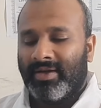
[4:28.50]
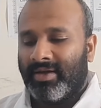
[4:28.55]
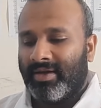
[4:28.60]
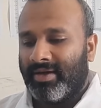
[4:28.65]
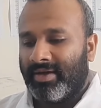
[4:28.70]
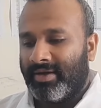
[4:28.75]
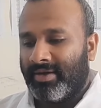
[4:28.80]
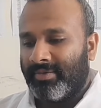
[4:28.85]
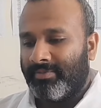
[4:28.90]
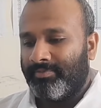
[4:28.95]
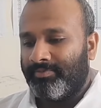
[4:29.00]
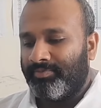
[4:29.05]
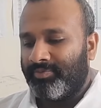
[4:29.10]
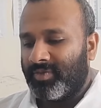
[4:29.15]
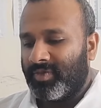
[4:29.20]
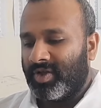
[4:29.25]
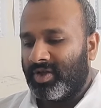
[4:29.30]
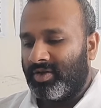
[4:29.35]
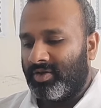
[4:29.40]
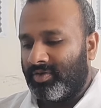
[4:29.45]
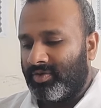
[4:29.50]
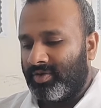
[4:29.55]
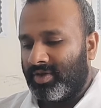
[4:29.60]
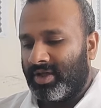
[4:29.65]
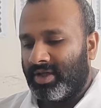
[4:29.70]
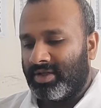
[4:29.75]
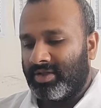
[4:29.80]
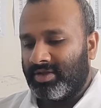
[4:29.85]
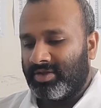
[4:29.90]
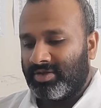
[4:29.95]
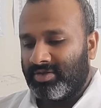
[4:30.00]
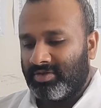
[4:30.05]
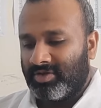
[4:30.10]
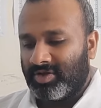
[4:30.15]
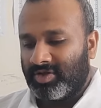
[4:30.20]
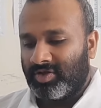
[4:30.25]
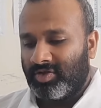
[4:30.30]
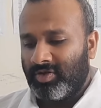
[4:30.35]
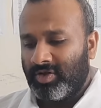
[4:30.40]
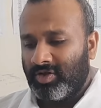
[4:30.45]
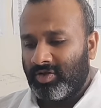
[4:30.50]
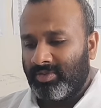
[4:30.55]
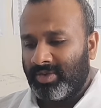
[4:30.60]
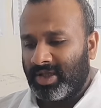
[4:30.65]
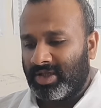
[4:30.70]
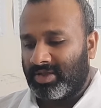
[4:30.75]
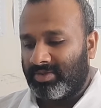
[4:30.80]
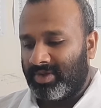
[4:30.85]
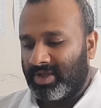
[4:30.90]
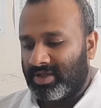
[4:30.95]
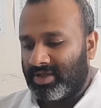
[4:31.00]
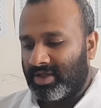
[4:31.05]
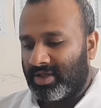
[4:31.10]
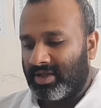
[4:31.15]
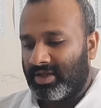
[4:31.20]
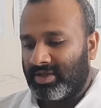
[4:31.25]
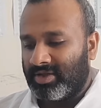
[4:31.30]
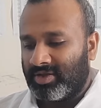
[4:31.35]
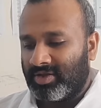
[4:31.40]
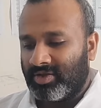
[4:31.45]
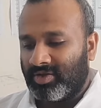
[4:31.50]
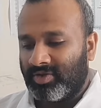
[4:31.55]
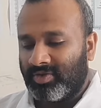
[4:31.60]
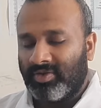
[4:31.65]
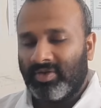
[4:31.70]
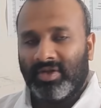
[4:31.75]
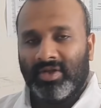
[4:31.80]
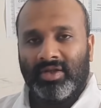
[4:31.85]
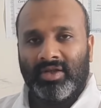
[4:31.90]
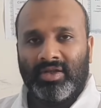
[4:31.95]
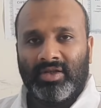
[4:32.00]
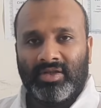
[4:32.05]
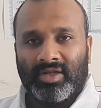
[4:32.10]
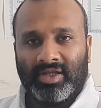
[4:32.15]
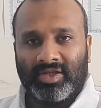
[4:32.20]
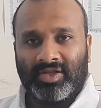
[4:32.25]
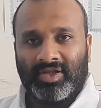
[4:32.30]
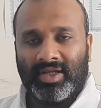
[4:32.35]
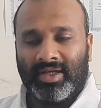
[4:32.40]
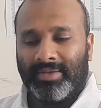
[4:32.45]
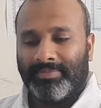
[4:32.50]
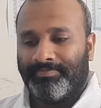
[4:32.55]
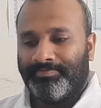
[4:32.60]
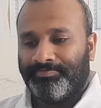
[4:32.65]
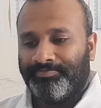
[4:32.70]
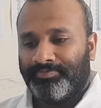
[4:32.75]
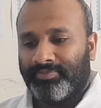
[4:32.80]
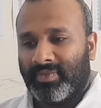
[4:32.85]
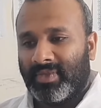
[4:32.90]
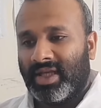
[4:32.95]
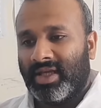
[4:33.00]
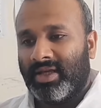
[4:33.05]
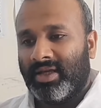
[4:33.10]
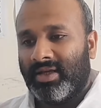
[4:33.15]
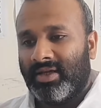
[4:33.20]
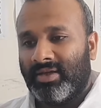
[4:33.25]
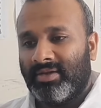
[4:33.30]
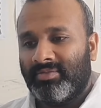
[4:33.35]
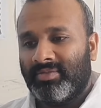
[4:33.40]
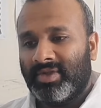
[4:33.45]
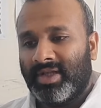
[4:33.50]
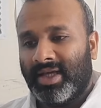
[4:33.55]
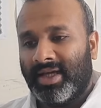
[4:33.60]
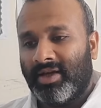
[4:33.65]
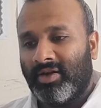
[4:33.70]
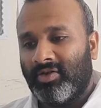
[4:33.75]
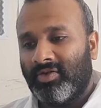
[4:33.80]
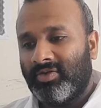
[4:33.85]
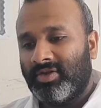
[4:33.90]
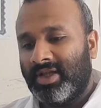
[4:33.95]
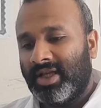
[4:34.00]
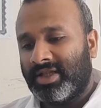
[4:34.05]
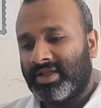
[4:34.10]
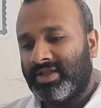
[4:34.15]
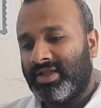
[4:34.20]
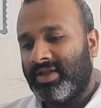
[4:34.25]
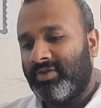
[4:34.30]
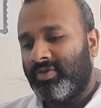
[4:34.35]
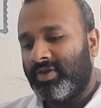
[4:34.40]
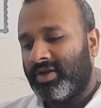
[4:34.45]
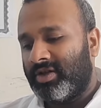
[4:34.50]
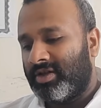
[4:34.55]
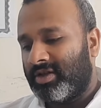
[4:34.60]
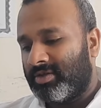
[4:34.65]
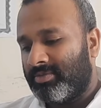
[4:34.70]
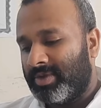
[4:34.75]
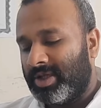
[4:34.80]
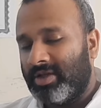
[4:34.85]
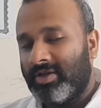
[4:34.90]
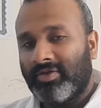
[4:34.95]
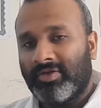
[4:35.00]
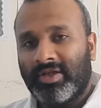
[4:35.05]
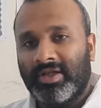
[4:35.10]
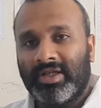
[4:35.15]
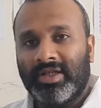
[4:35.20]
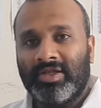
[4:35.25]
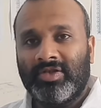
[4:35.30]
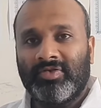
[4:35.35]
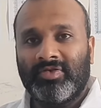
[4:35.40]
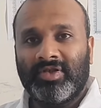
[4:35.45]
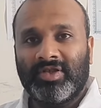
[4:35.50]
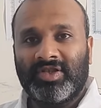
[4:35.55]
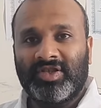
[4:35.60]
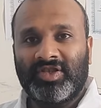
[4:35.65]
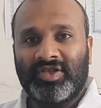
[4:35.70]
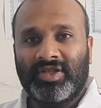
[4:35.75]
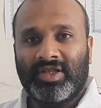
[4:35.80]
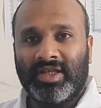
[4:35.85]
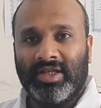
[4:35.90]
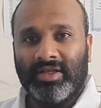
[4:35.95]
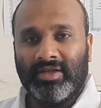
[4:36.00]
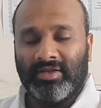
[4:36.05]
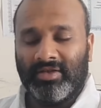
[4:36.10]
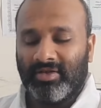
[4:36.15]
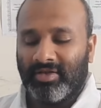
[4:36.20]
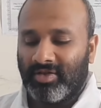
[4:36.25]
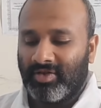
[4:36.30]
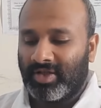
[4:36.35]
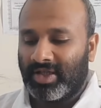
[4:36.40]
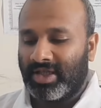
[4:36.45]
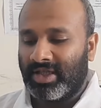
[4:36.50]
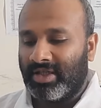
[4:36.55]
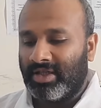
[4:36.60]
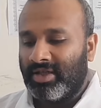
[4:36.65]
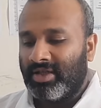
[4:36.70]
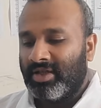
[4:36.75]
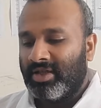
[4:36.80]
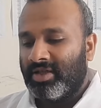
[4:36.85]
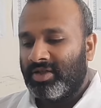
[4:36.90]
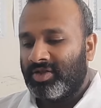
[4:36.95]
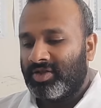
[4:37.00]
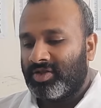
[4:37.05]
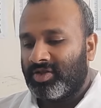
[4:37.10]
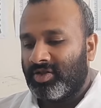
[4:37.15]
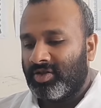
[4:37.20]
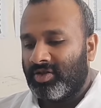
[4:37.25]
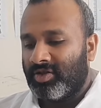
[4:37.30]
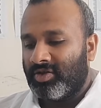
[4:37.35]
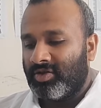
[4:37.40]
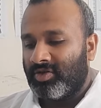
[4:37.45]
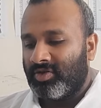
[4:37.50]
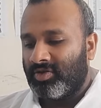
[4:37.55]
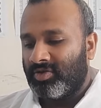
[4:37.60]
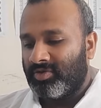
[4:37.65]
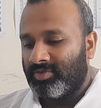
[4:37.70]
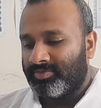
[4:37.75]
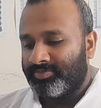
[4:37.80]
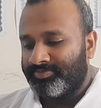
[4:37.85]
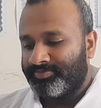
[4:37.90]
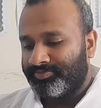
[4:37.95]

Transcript: and just doing your best, basically. So that's that. Now, next thing, we're going to be looking into the skin. Okay, so